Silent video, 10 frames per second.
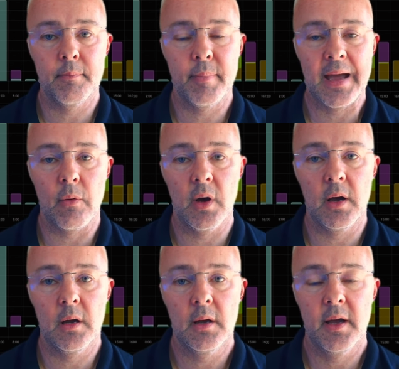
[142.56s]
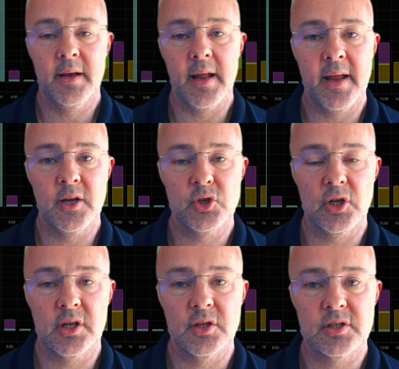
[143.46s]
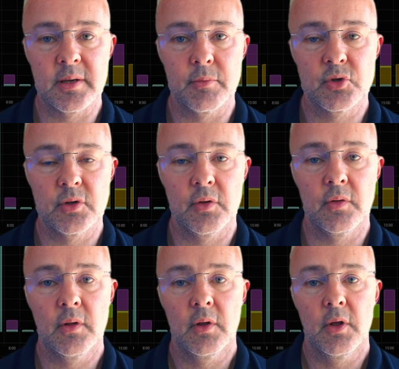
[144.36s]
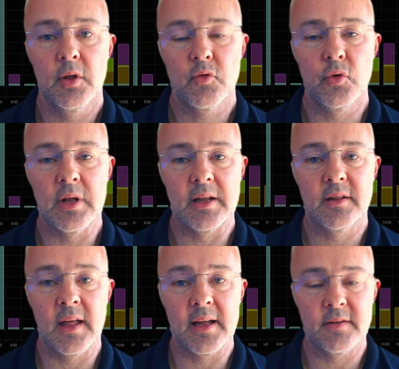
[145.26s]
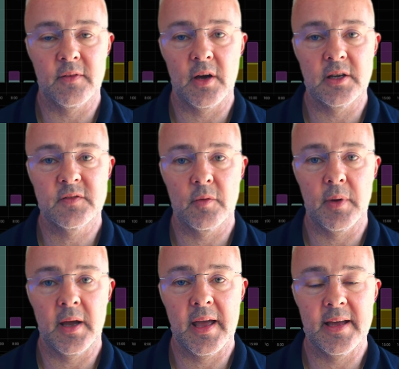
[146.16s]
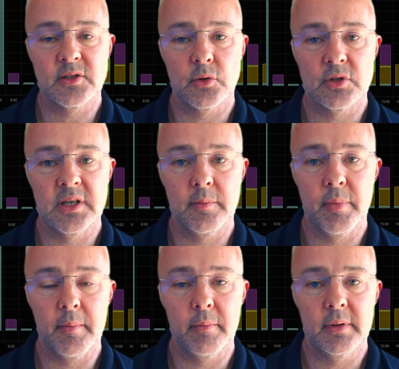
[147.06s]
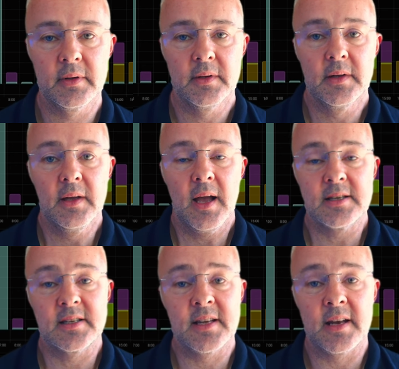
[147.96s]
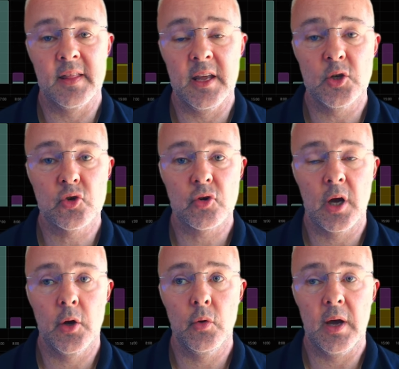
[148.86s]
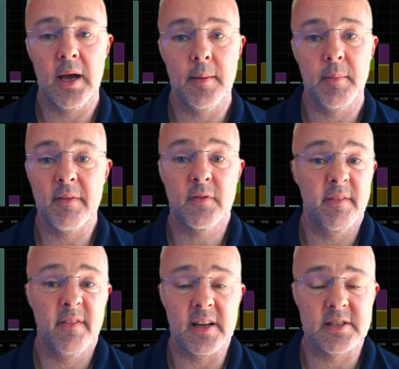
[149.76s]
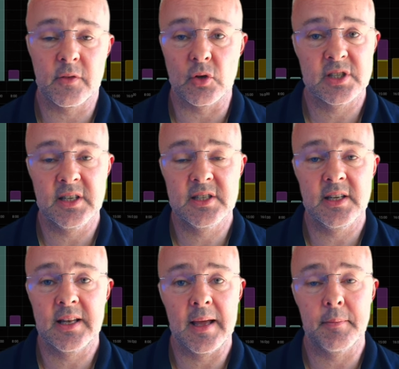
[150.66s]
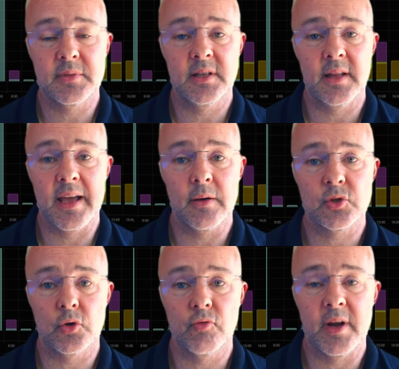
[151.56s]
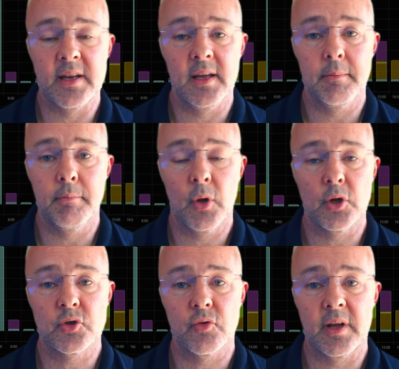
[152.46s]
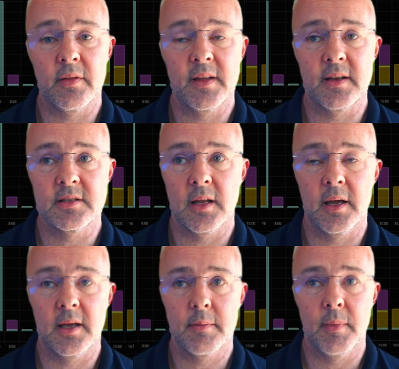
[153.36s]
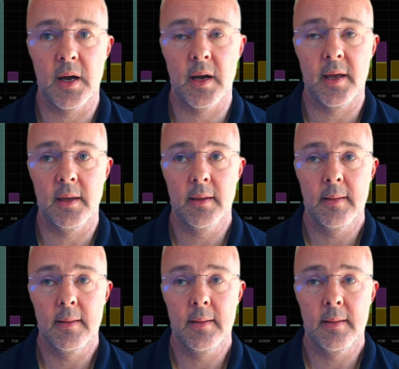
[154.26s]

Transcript: power and energy consumption through that device for my air source heat pump. As I said in the intro, I've got CT clamps in the house already monitoring things like my